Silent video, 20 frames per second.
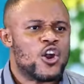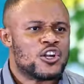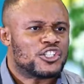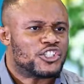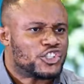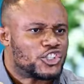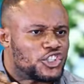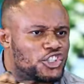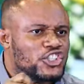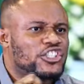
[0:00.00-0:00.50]

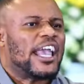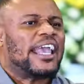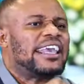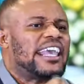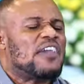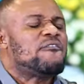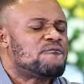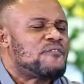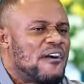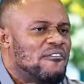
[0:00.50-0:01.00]
on
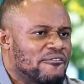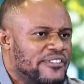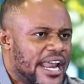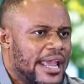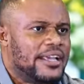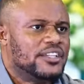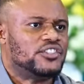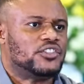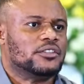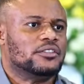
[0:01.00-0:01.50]
shaky
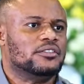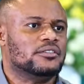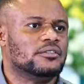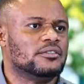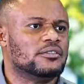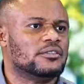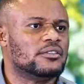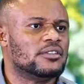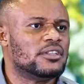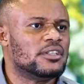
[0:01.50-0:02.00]
foundation,
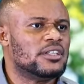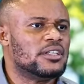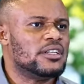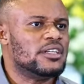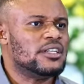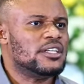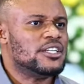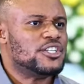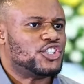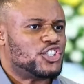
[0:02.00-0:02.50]

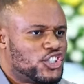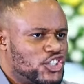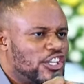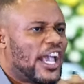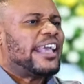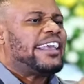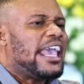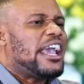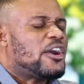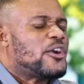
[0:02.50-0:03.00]

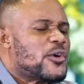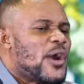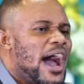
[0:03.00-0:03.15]
shaky